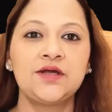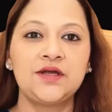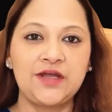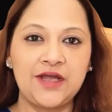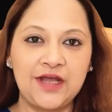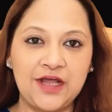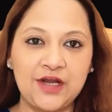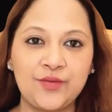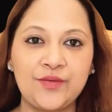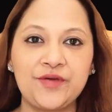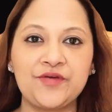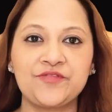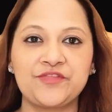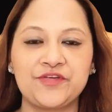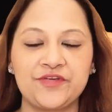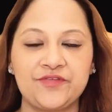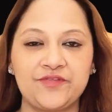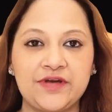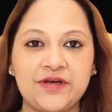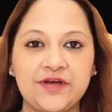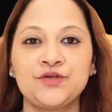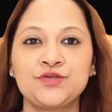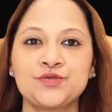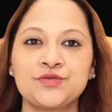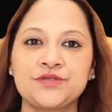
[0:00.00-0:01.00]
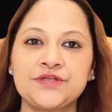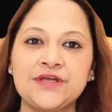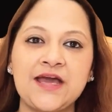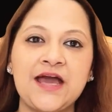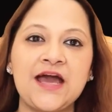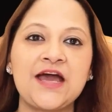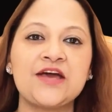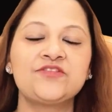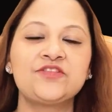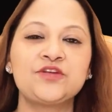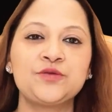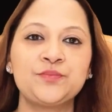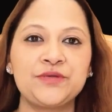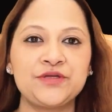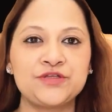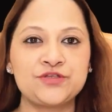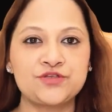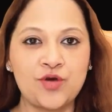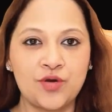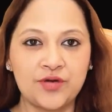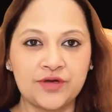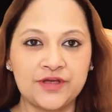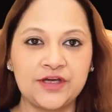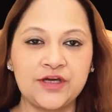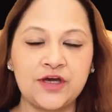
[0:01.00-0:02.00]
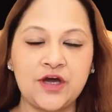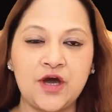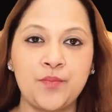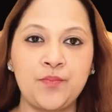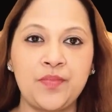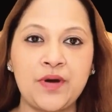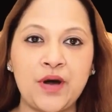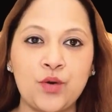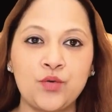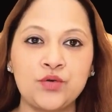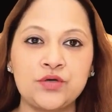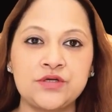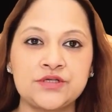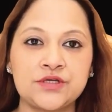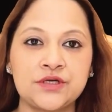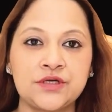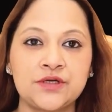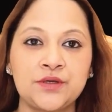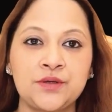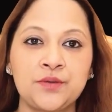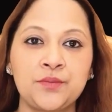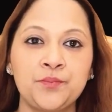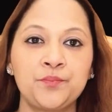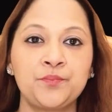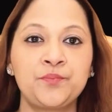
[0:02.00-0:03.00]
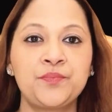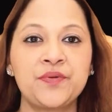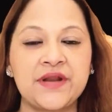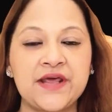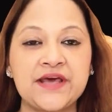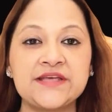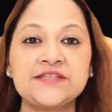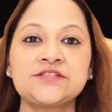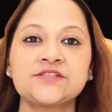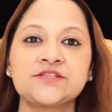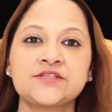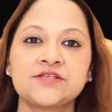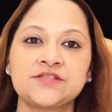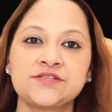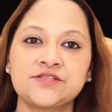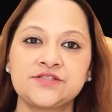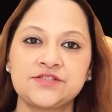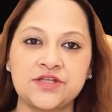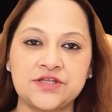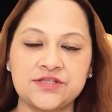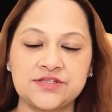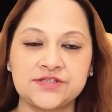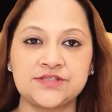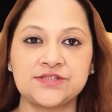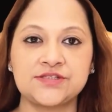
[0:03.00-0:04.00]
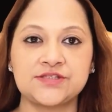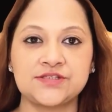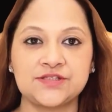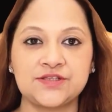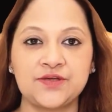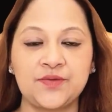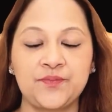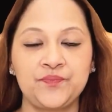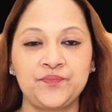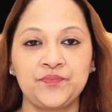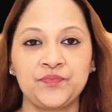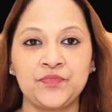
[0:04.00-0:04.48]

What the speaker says: Hello everyone. Today I will be talking about breast cysts.